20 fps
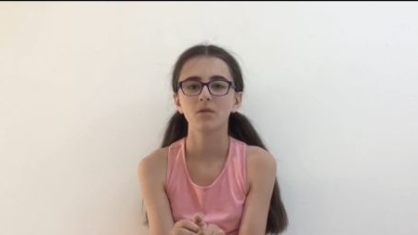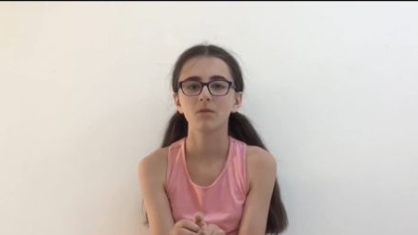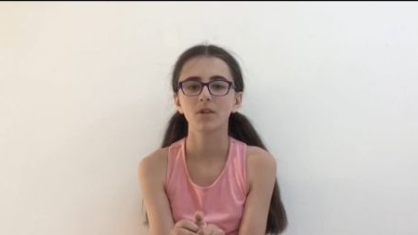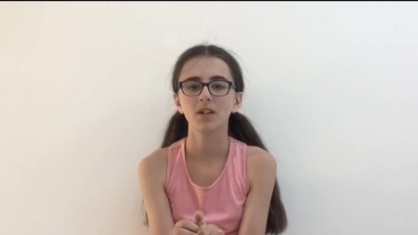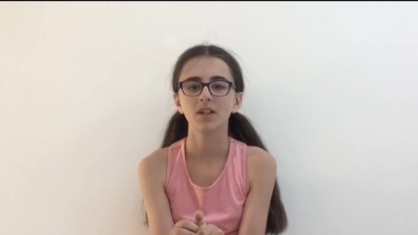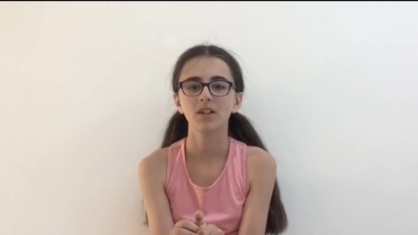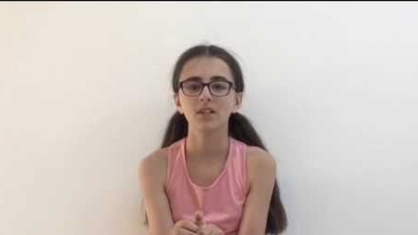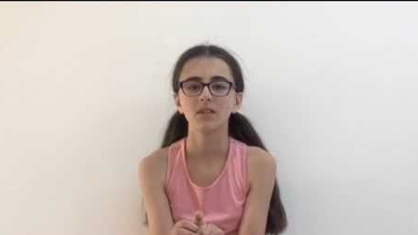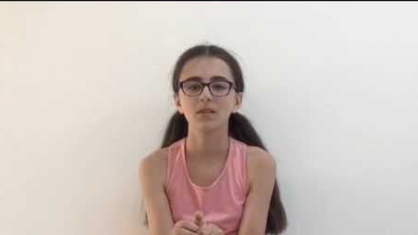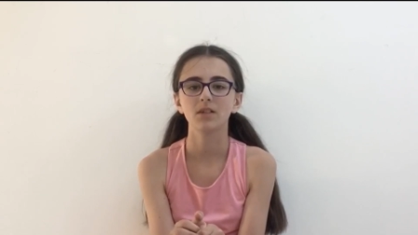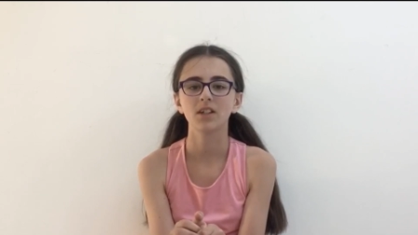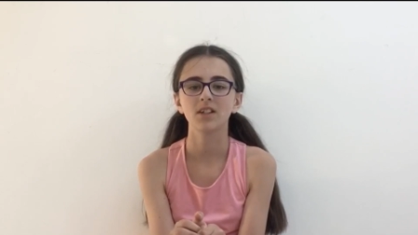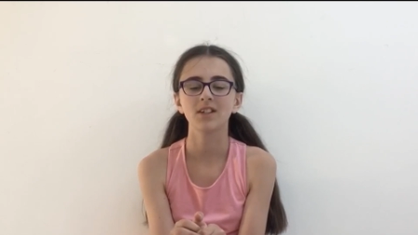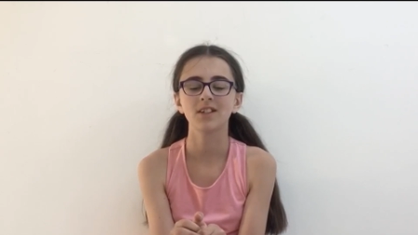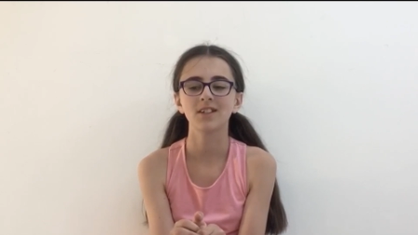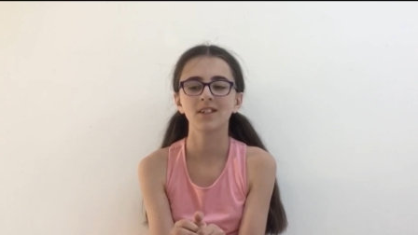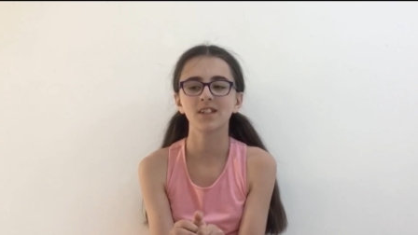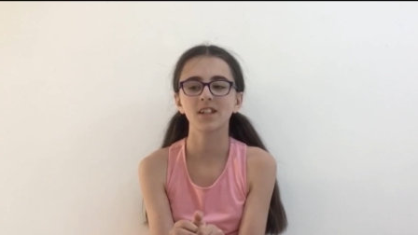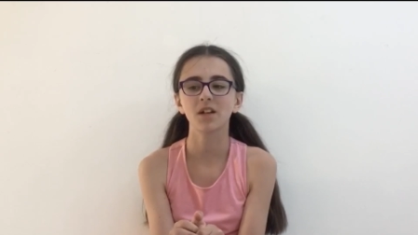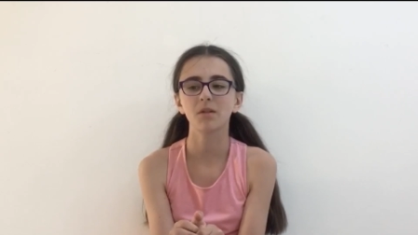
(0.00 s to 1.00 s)
when the
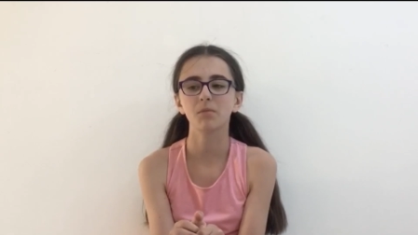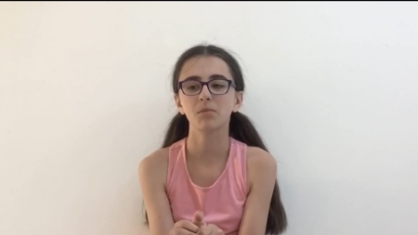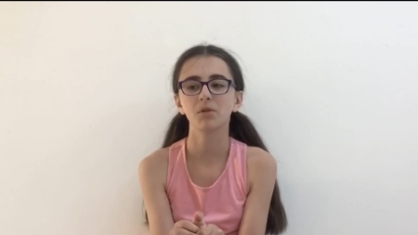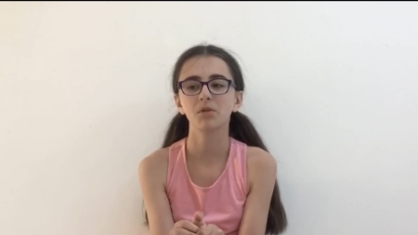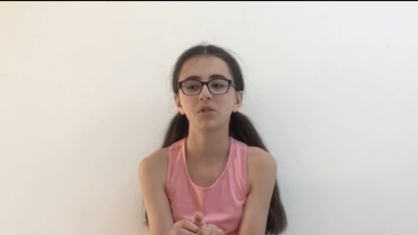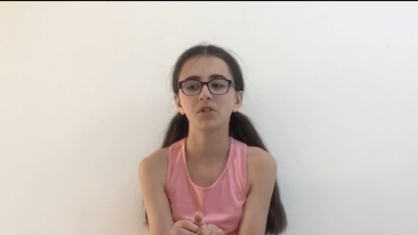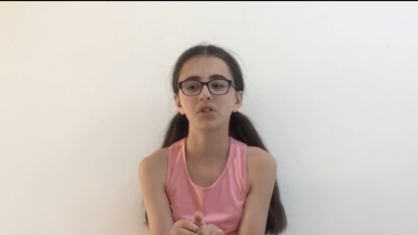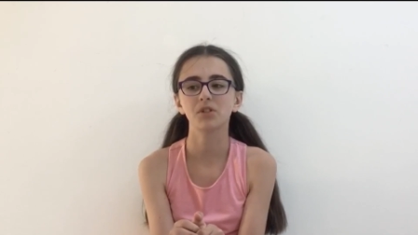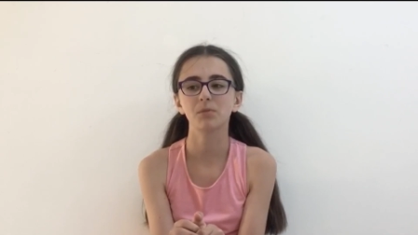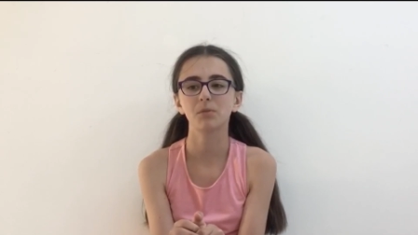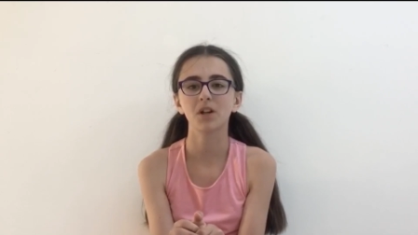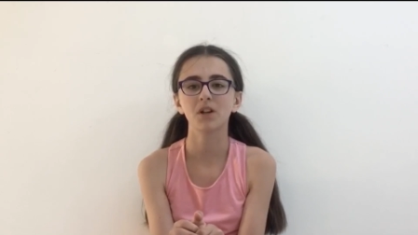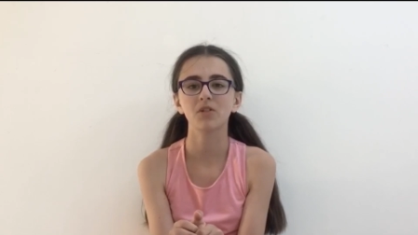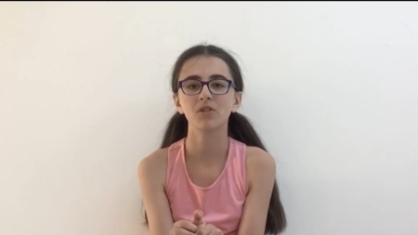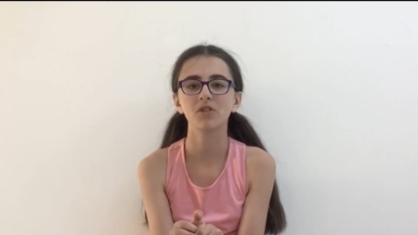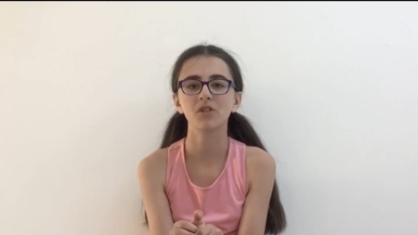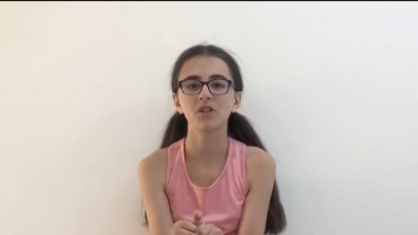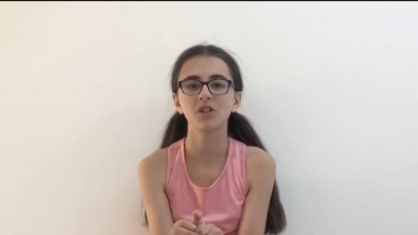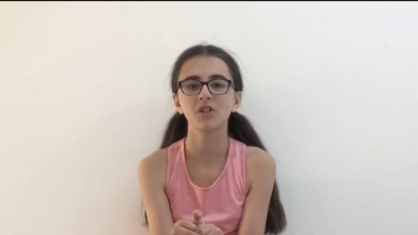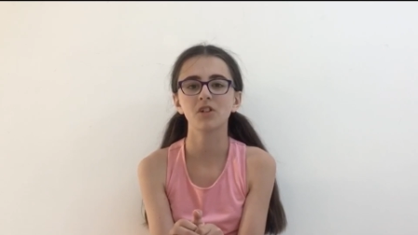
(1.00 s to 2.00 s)
disciples spread
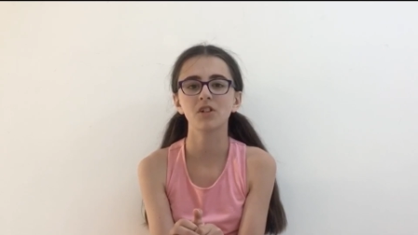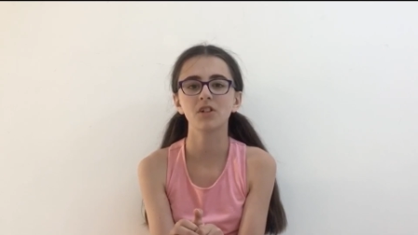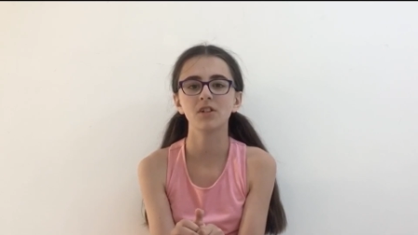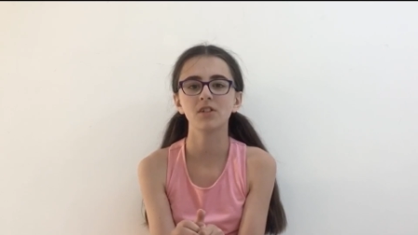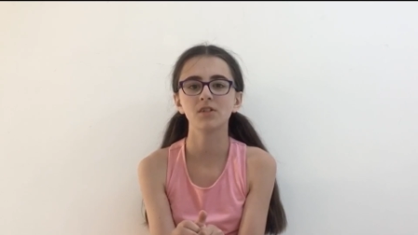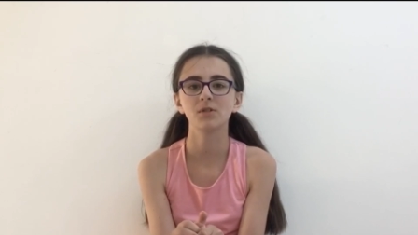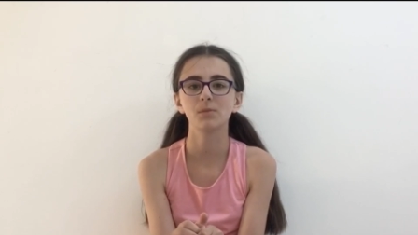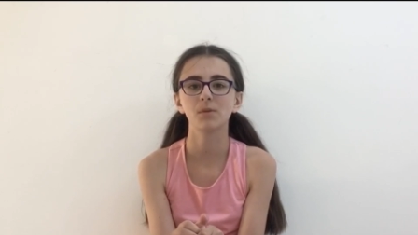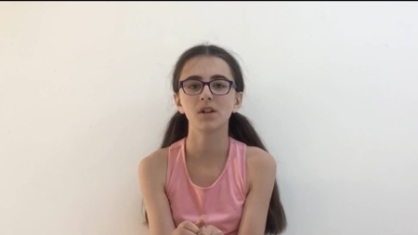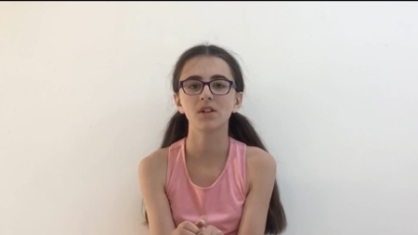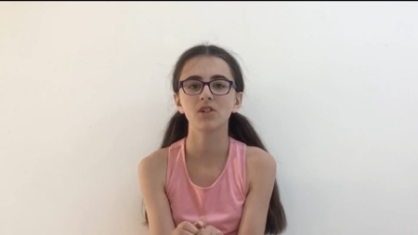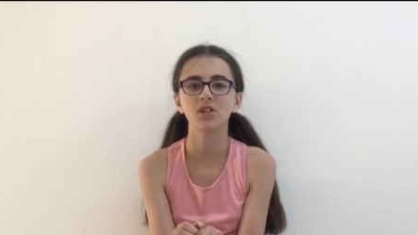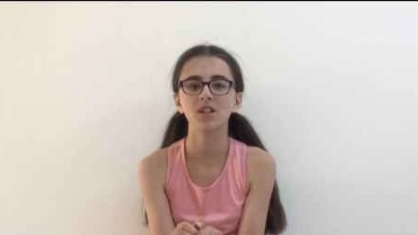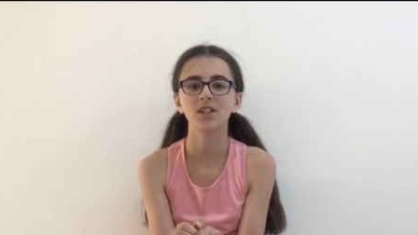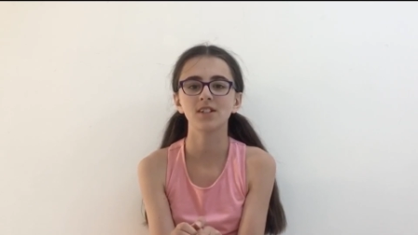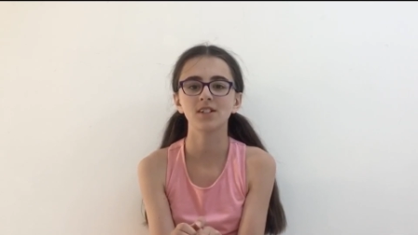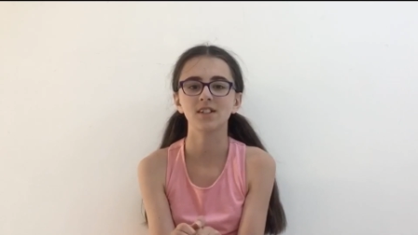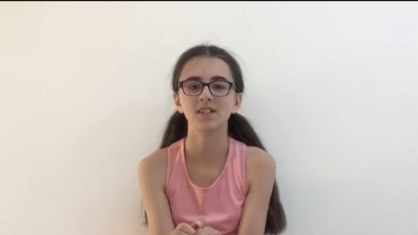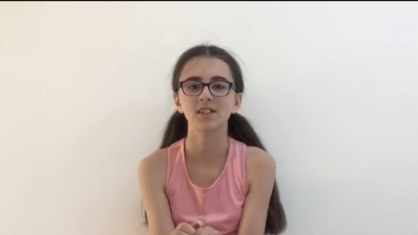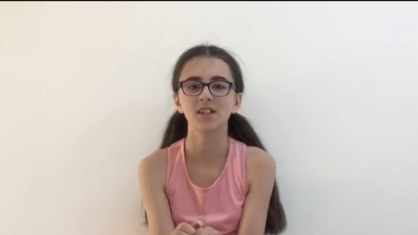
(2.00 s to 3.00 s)
all the good news about
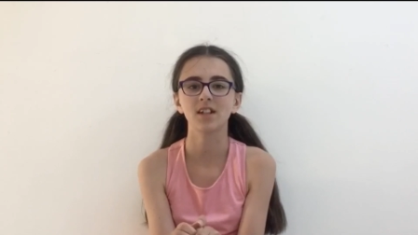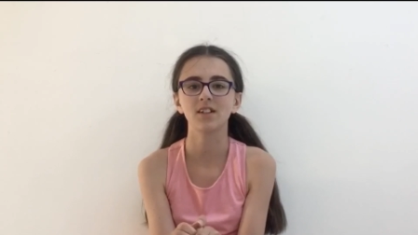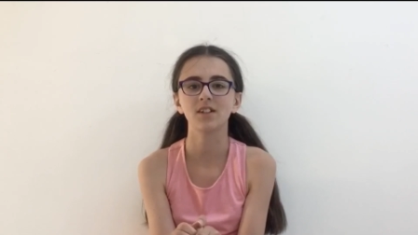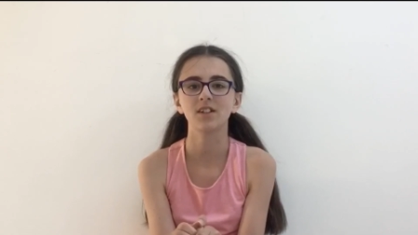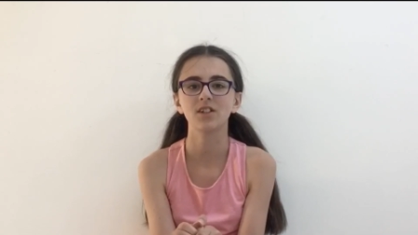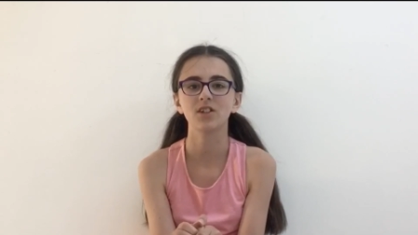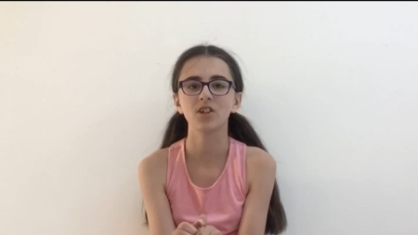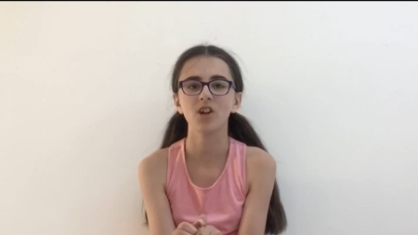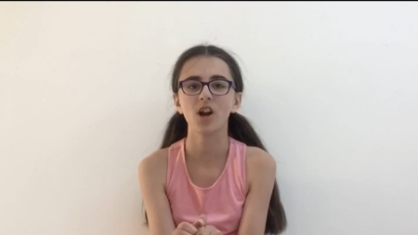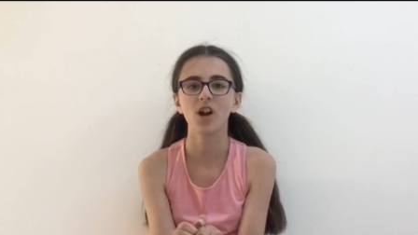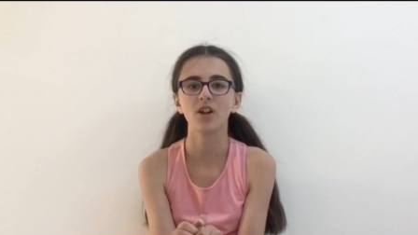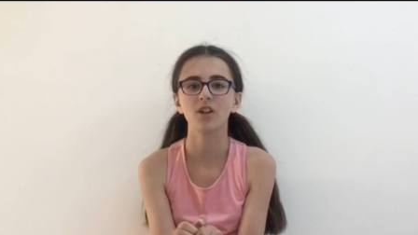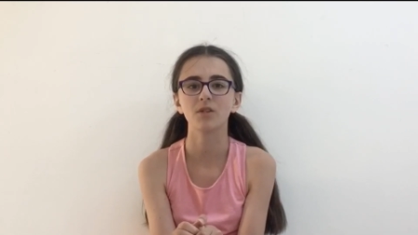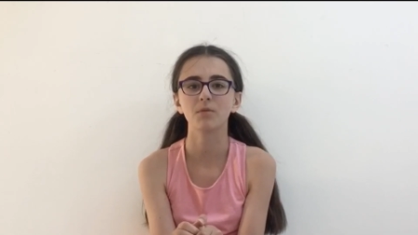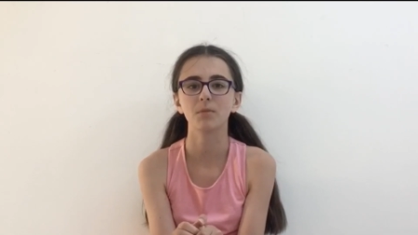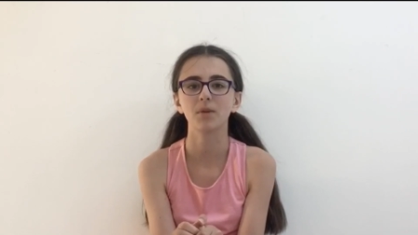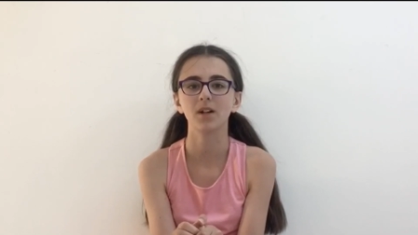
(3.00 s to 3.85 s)
Jesus and the church